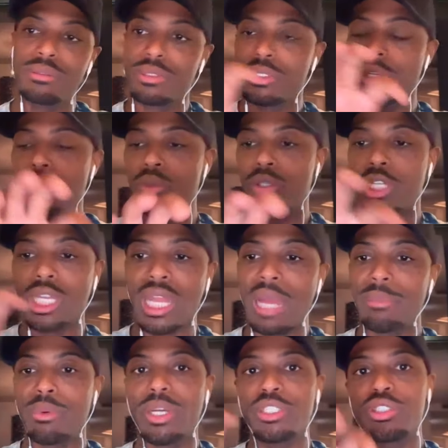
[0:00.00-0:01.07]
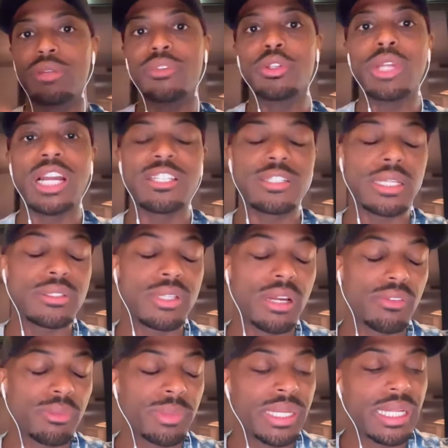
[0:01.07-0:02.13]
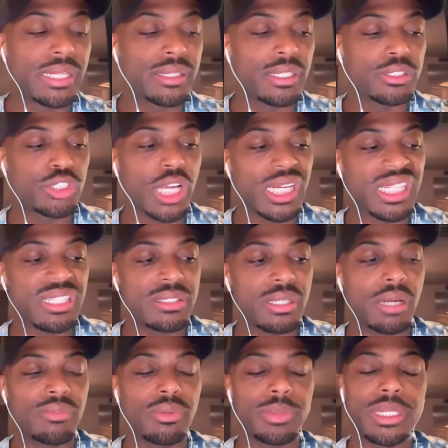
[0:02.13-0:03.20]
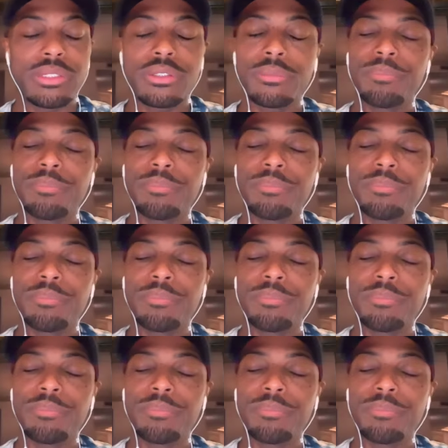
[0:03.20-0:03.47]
you know, collaboration of the United States government and the Chinese government.